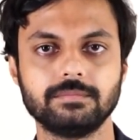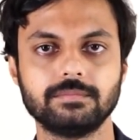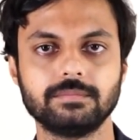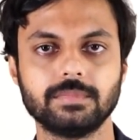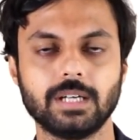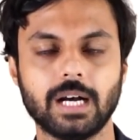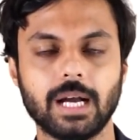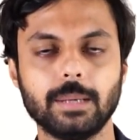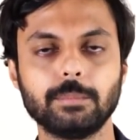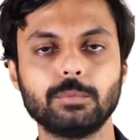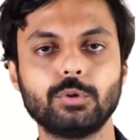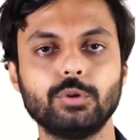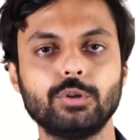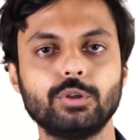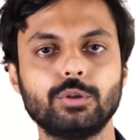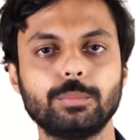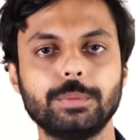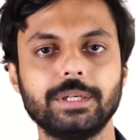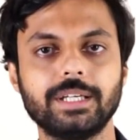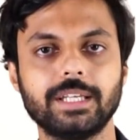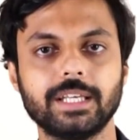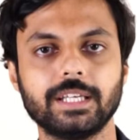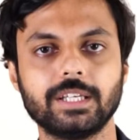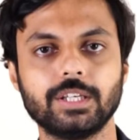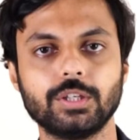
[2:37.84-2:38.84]
I'm going to
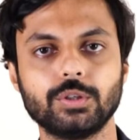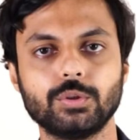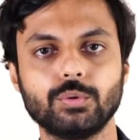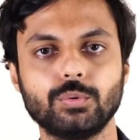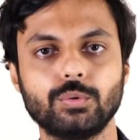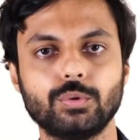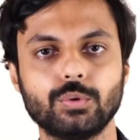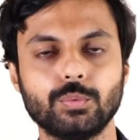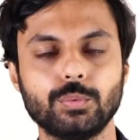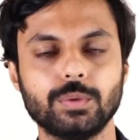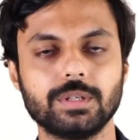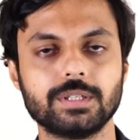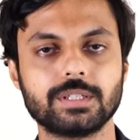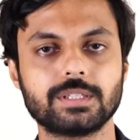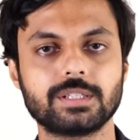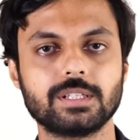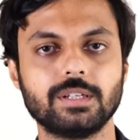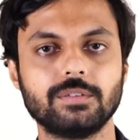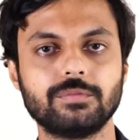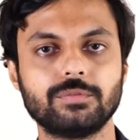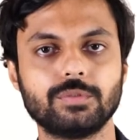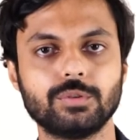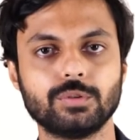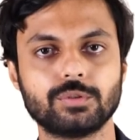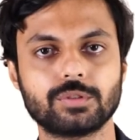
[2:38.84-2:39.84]
be taking you towards
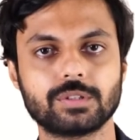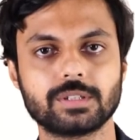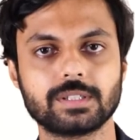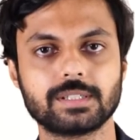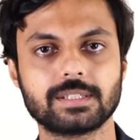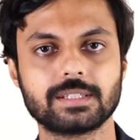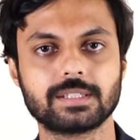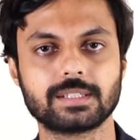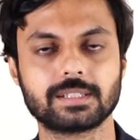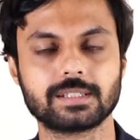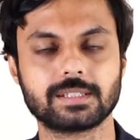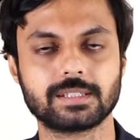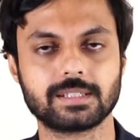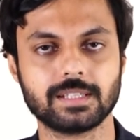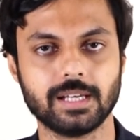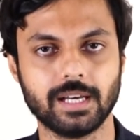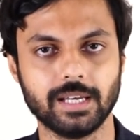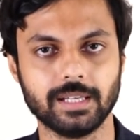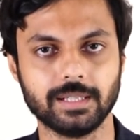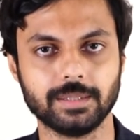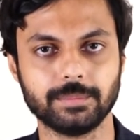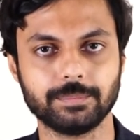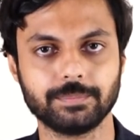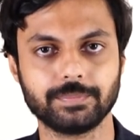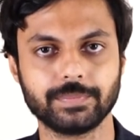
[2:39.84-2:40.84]
the futuristic
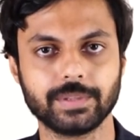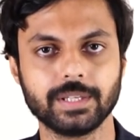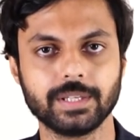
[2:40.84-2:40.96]
style.